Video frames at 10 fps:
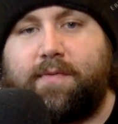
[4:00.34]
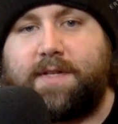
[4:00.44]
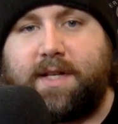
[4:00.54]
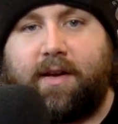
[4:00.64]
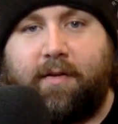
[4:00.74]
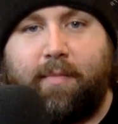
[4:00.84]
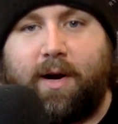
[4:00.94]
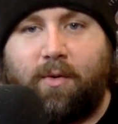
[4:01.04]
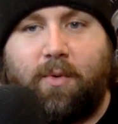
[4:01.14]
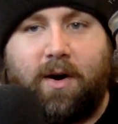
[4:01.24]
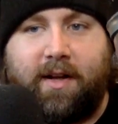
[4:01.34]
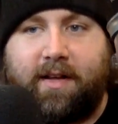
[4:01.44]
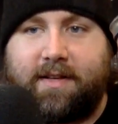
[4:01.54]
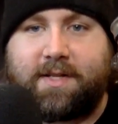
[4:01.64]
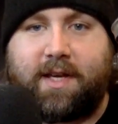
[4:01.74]
scent of marijuana
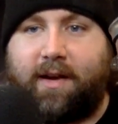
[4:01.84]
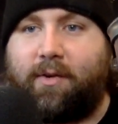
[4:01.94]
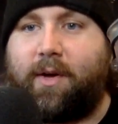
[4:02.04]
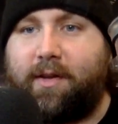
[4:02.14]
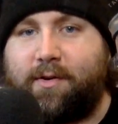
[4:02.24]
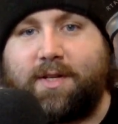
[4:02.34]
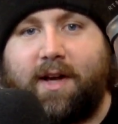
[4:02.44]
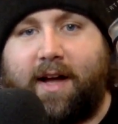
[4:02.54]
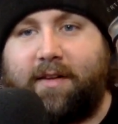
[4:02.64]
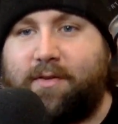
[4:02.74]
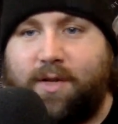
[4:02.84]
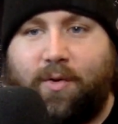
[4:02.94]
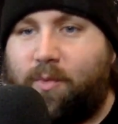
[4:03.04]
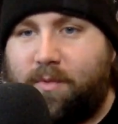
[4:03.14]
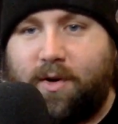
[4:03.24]
in this candle, and there's not. There's
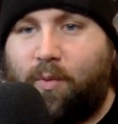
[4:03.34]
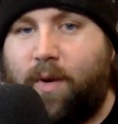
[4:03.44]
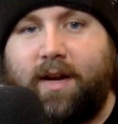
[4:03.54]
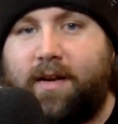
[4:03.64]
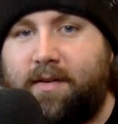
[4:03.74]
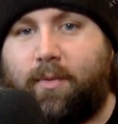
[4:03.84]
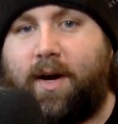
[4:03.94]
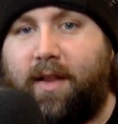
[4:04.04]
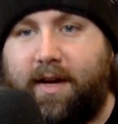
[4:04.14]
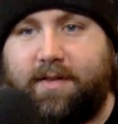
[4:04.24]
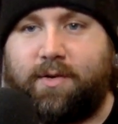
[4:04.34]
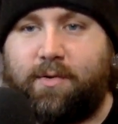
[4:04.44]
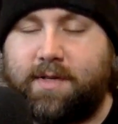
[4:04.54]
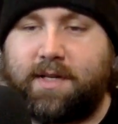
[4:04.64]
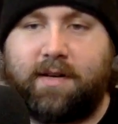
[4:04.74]
no weed in Twilight
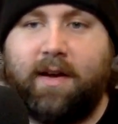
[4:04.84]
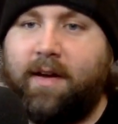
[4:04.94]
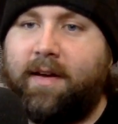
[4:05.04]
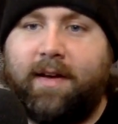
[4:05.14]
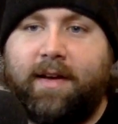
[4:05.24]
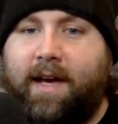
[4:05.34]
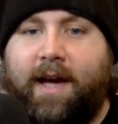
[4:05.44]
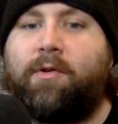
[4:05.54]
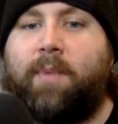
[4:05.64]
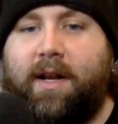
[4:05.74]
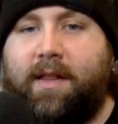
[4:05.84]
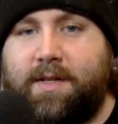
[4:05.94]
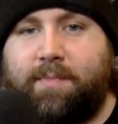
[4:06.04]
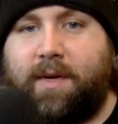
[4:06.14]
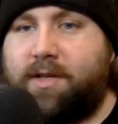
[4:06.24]
Tunes. And everybody
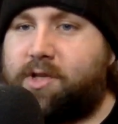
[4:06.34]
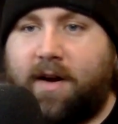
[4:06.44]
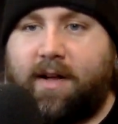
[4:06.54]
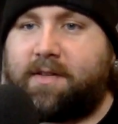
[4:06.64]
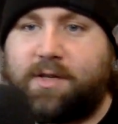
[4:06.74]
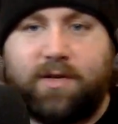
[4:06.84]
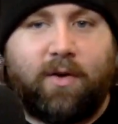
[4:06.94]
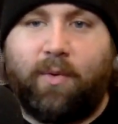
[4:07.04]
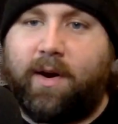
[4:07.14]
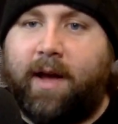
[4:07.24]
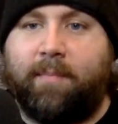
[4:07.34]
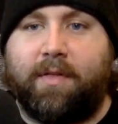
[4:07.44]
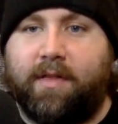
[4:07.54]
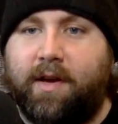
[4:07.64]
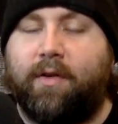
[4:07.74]
that's been, shout out to Starwood
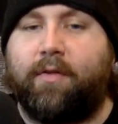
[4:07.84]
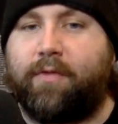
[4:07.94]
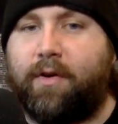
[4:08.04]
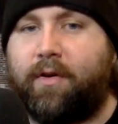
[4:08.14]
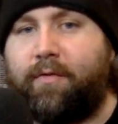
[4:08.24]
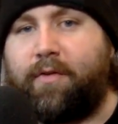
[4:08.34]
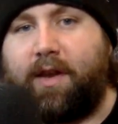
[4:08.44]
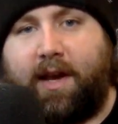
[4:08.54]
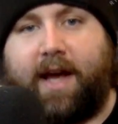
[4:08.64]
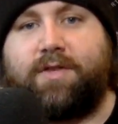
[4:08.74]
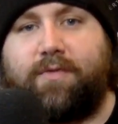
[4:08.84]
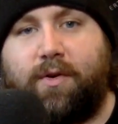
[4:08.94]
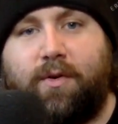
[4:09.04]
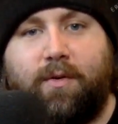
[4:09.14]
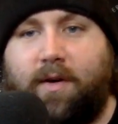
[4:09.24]
Amphitheater for the Nashville